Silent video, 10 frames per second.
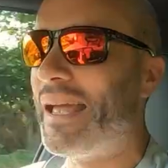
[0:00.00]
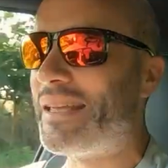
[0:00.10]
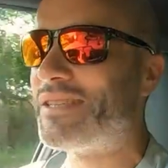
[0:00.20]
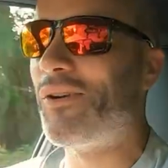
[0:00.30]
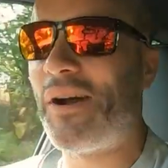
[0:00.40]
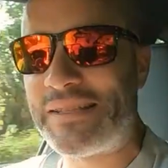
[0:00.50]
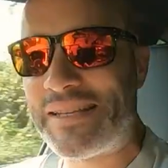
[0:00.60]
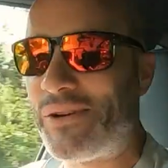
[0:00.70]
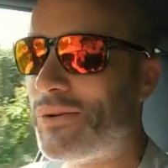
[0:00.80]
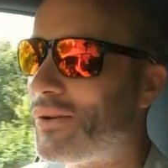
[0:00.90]
is not
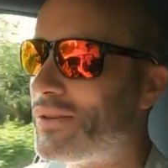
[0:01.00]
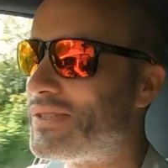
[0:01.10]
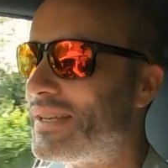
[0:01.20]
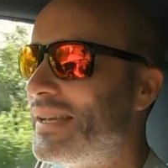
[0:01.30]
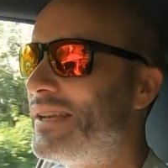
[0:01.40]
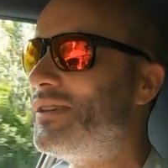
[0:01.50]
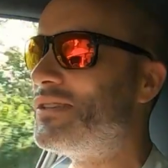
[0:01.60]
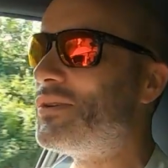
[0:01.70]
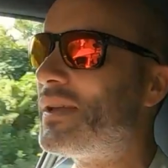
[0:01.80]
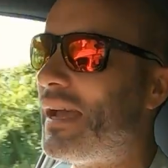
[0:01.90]
ideal because you
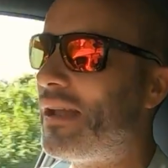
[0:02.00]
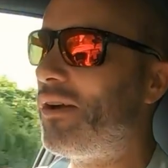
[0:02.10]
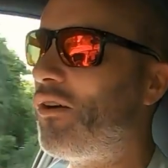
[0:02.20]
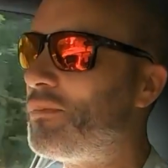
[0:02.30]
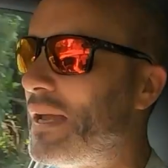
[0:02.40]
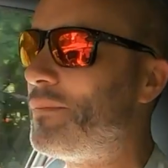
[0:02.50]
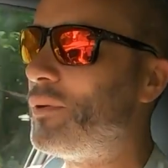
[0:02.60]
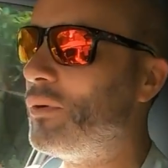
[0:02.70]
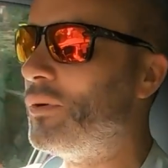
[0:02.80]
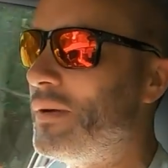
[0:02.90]
do get a lot of
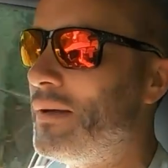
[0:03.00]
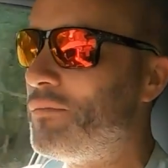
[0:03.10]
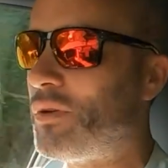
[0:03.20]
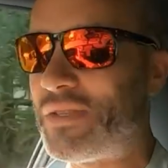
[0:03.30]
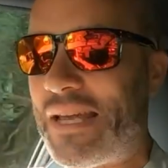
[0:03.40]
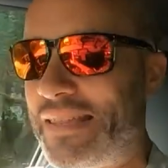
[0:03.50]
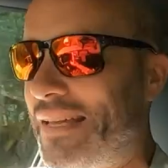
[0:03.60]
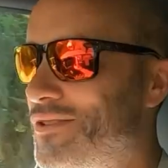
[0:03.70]
people, not saying they're